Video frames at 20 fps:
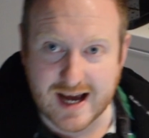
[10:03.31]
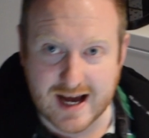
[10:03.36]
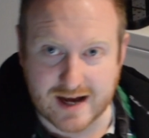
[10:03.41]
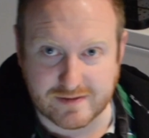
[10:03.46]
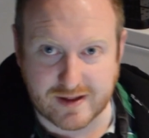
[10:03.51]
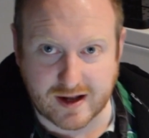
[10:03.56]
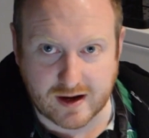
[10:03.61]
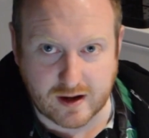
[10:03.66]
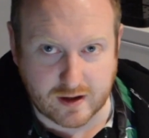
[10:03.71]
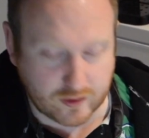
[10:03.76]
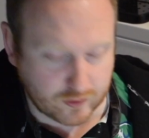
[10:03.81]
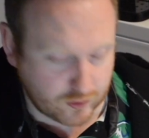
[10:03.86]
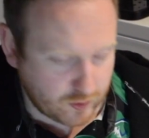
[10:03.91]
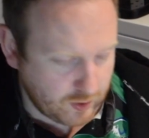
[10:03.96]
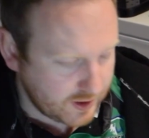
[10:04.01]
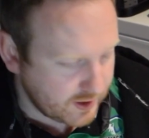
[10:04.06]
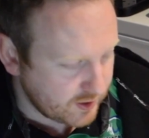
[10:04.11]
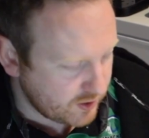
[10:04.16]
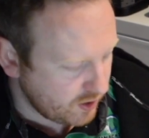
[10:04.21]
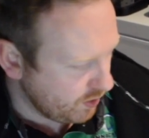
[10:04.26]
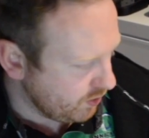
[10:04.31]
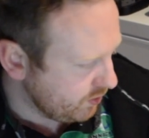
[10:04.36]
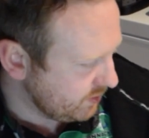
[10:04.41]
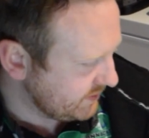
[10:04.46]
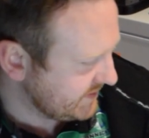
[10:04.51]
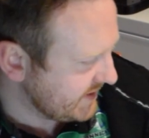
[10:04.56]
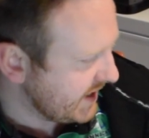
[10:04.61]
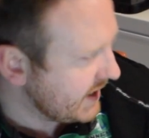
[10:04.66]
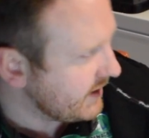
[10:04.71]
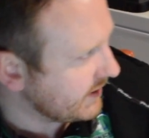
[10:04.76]
have that on quite a
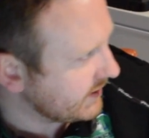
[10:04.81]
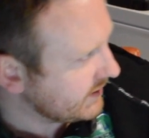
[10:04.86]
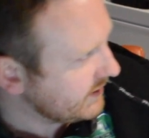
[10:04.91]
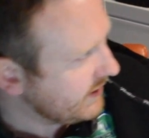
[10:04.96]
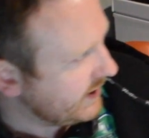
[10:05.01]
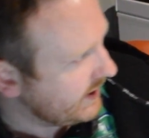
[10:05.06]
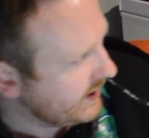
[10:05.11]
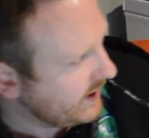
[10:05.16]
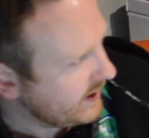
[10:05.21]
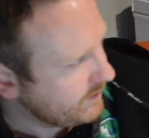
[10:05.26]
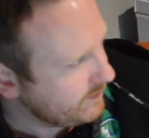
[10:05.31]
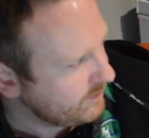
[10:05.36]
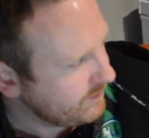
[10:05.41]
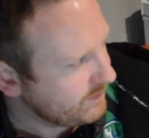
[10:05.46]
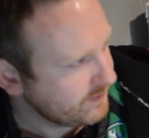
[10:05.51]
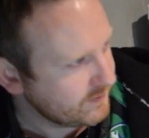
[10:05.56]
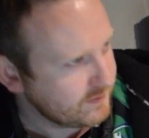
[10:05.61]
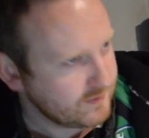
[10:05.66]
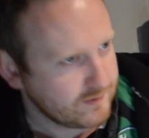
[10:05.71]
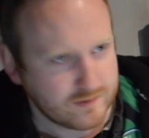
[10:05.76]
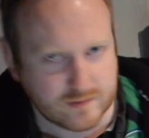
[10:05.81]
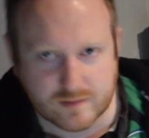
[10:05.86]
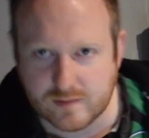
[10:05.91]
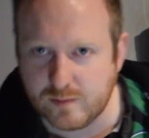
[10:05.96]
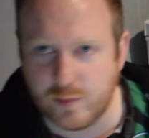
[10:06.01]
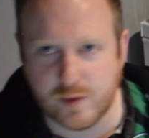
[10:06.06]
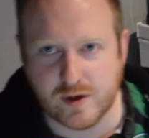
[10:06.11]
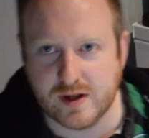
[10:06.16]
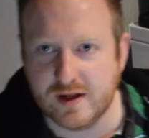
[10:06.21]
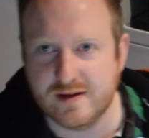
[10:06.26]
cold setting.
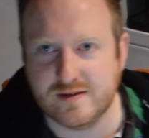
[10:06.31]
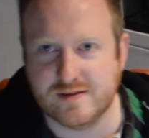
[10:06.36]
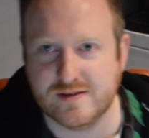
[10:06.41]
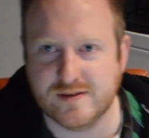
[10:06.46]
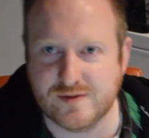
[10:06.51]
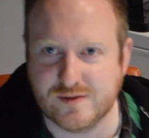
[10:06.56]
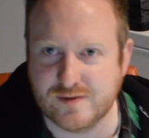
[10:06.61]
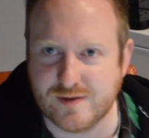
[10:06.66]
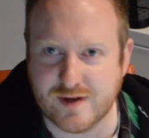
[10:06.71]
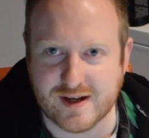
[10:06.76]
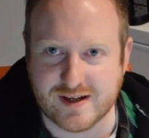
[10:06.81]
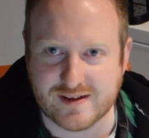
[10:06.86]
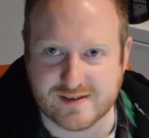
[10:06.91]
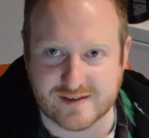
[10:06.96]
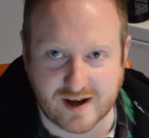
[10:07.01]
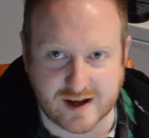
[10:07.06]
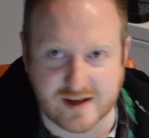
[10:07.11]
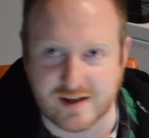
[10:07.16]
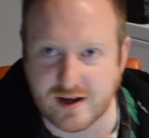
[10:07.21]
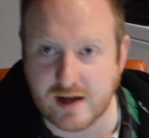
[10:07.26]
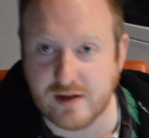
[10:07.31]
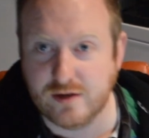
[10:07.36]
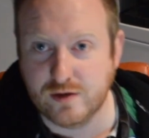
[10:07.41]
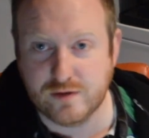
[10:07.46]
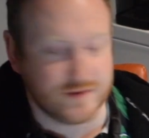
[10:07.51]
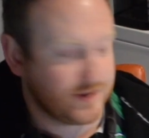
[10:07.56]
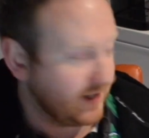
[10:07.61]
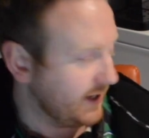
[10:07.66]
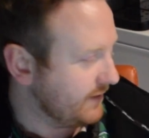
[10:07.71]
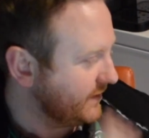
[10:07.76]
But I'd
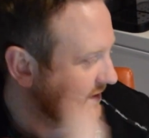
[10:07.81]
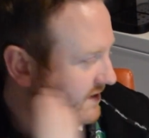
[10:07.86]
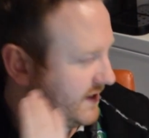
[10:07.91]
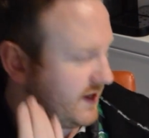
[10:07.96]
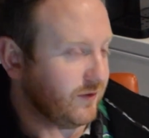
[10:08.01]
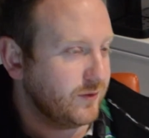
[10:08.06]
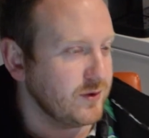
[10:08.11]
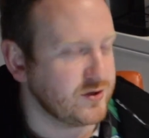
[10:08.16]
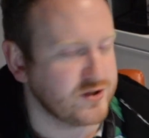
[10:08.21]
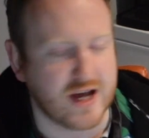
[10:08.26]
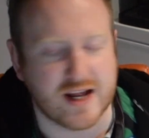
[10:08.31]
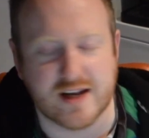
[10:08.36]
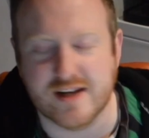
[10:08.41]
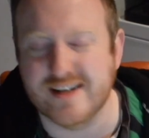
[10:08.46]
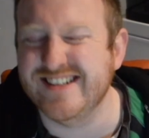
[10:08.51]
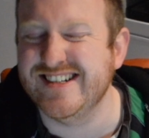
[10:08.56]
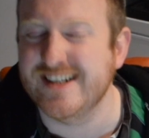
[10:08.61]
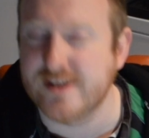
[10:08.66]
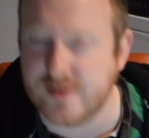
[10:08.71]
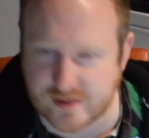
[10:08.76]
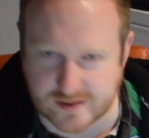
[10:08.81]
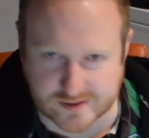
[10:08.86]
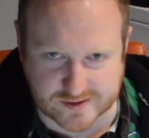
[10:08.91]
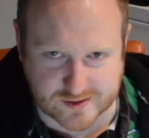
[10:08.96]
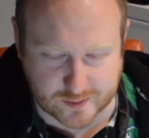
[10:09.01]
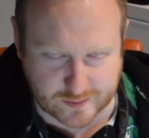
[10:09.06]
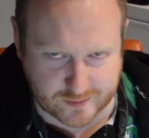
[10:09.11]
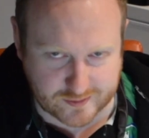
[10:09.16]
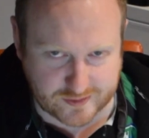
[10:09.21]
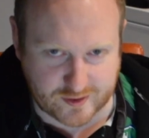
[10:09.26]
love to have I wish I had a digital
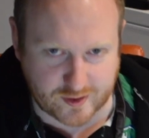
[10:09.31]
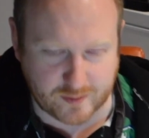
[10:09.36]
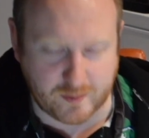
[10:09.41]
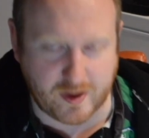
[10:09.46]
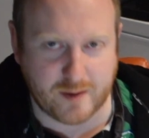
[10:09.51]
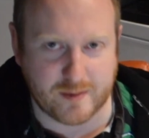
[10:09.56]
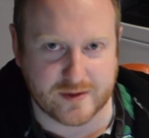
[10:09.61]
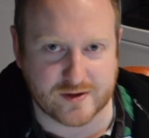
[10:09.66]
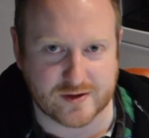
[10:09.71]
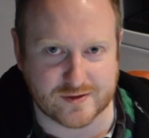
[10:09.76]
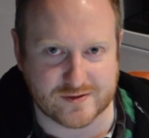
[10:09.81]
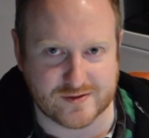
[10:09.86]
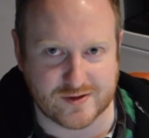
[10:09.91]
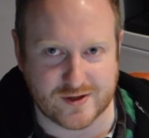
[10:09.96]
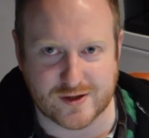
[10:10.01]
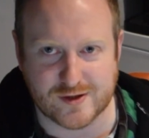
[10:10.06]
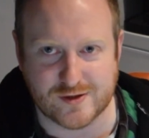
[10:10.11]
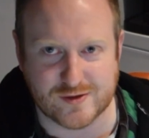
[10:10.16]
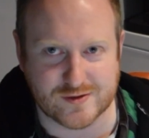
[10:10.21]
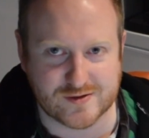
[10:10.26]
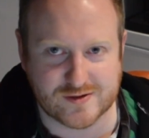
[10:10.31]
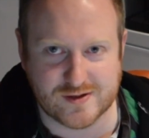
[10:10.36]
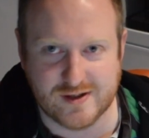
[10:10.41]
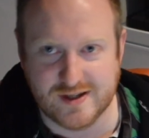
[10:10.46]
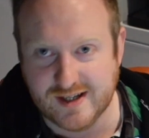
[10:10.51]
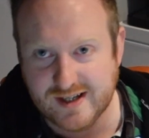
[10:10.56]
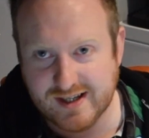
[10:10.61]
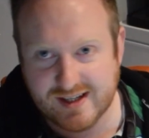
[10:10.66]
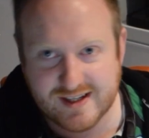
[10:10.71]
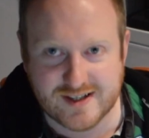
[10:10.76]
thermometer so you can just
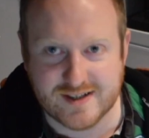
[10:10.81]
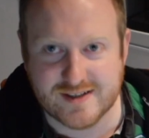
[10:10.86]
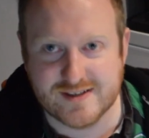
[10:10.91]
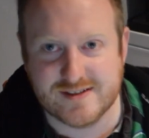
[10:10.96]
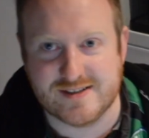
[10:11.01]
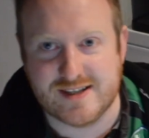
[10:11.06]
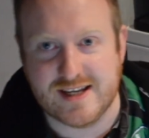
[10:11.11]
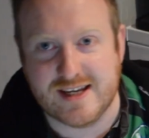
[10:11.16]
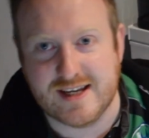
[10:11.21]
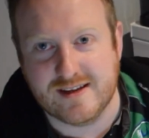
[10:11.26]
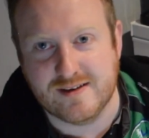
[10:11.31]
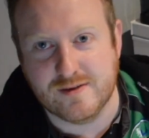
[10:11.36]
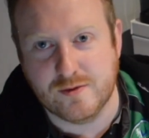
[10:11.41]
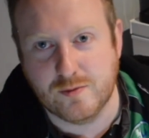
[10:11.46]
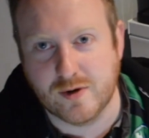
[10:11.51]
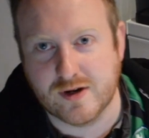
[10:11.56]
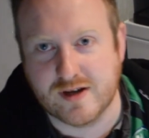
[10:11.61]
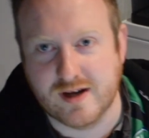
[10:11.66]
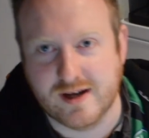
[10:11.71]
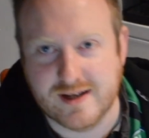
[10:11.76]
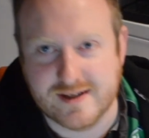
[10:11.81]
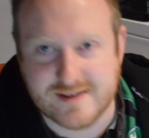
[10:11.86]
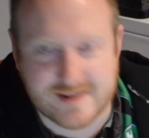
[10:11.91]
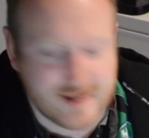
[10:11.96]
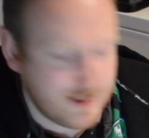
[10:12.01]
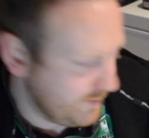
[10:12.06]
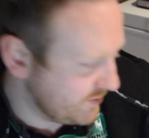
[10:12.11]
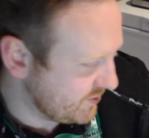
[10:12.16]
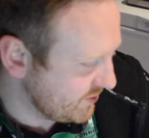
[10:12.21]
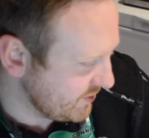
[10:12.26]
see what kind of
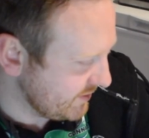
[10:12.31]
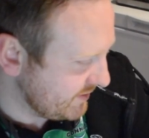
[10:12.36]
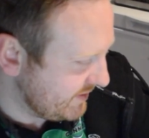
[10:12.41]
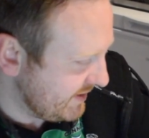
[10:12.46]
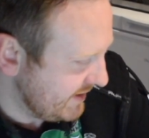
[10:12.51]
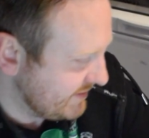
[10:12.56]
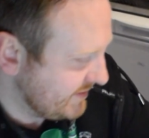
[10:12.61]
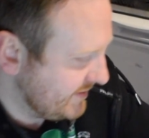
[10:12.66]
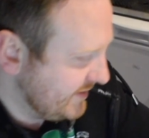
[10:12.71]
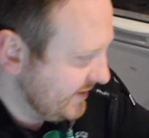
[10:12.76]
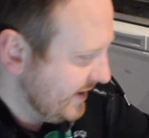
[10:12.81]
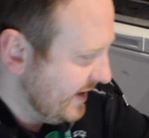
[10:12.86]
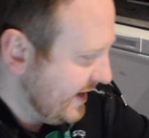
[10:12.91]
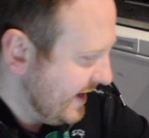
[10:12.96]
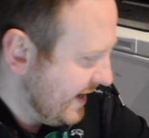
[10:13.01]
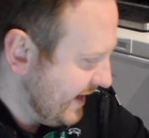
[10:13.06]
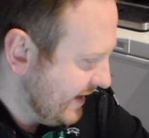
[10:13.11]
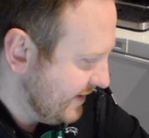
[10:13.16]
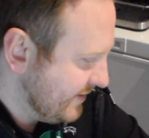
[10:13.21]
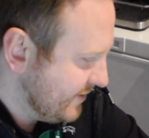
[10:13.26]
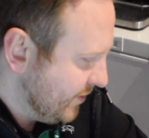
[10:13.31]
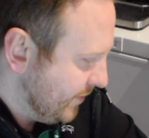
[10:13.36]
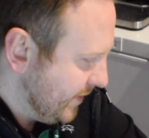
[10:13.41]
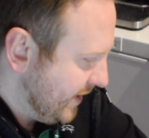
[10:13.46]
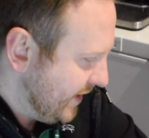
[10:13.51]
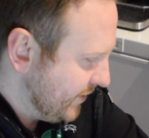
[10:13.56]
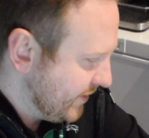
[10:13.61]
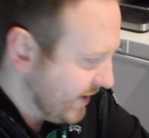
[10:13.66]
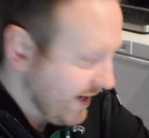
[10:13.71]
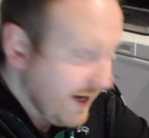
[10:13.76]
temperature this has come
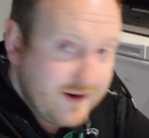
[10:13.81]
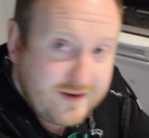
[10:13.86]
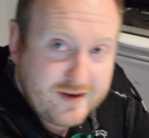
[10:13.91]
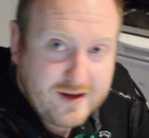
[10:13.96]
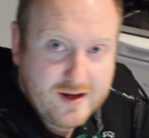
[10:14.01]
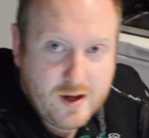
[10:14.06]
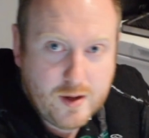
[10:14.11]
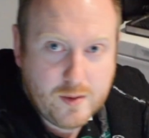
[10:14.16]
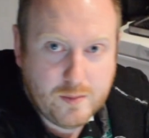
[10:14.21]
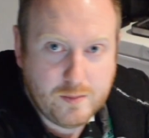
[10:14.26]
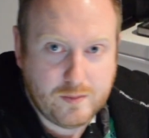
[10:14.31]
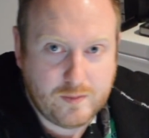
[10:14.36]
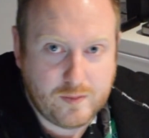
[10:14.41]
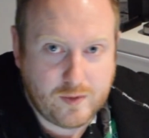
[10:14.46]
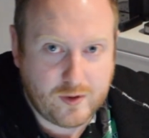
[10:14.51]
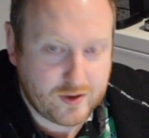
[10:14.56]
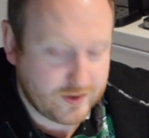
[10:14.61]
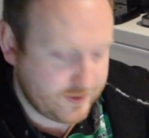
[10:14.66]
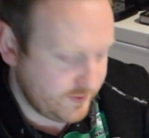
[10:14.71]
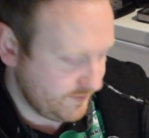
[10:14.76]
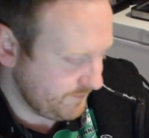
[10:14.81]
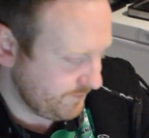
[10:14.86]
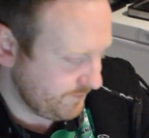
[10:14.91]
out at. But